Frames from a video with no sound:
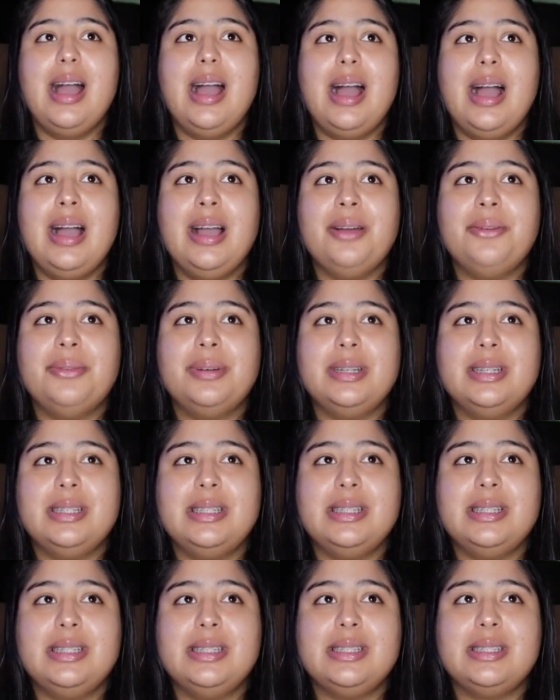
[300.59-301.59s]
I
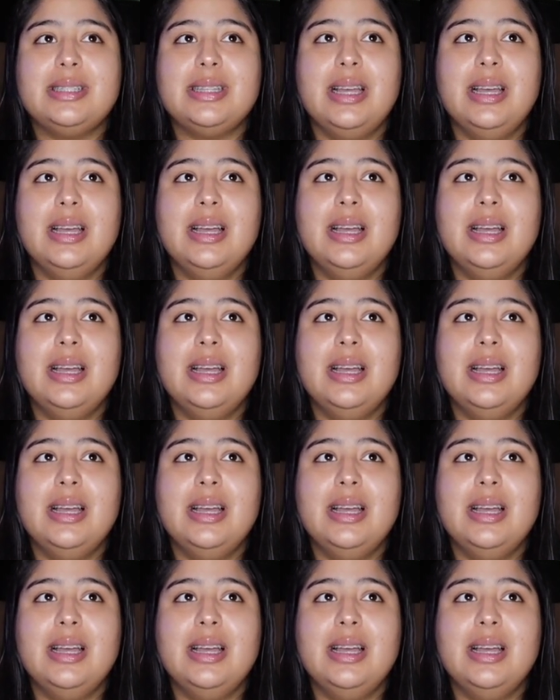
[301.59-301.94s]
was